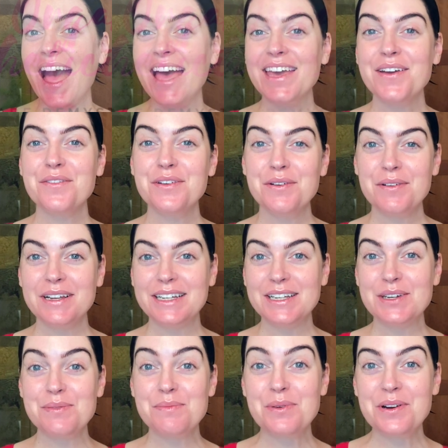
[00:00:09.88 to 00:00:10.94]
Hi everyone,
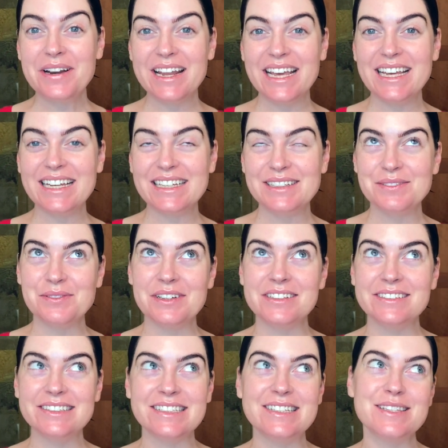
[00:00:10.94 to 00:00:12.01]
good morning.
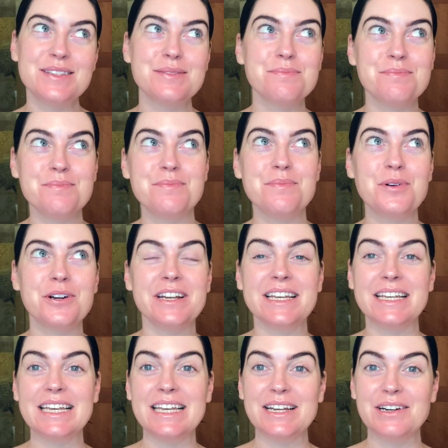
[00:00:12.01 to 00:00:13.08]
Well, it's
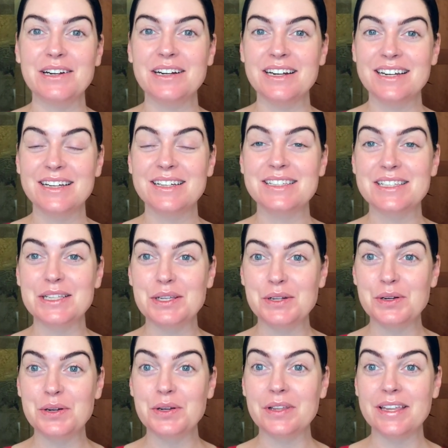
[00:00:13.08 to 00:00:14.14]
morning here, it's a little
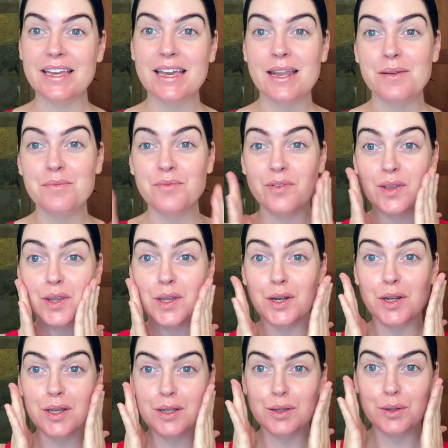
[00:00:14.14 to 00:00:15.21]
early and I'm feeling
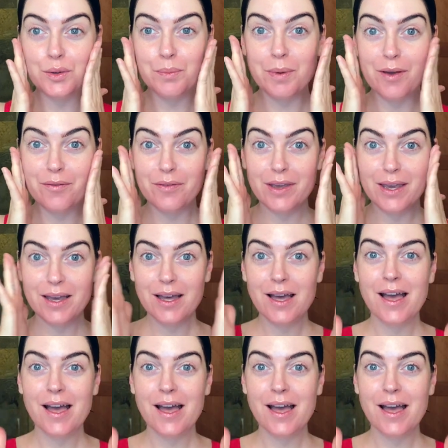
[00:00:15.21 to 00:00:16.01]
a little puffy.